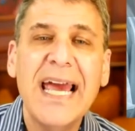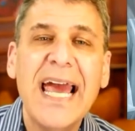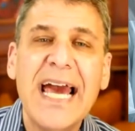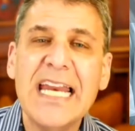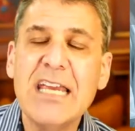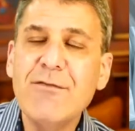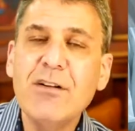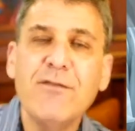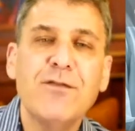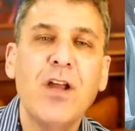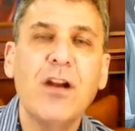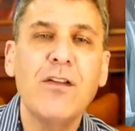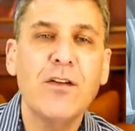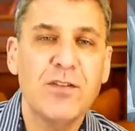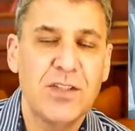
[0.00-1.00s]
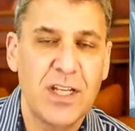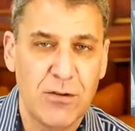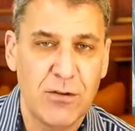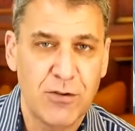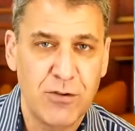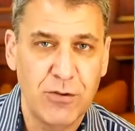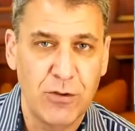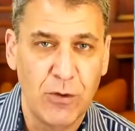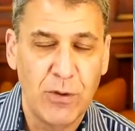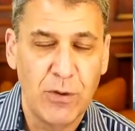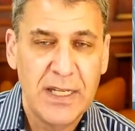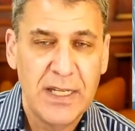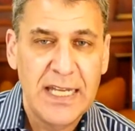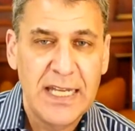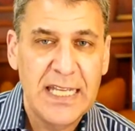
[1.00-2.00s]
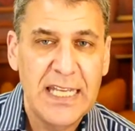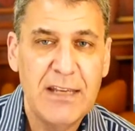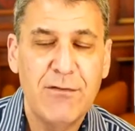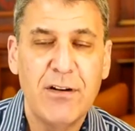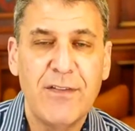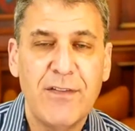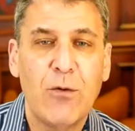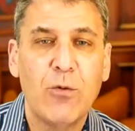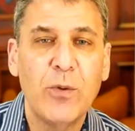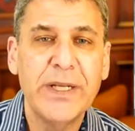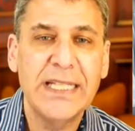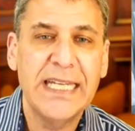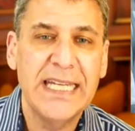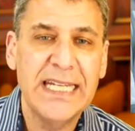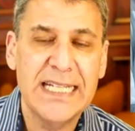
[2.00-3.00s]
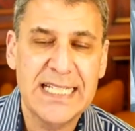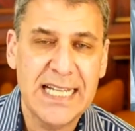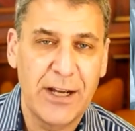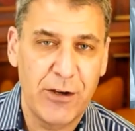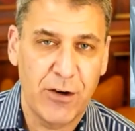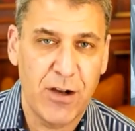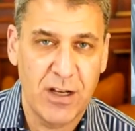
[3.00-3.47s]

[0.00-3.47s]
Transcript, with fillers: And even if none of those things are true, even if that really is how your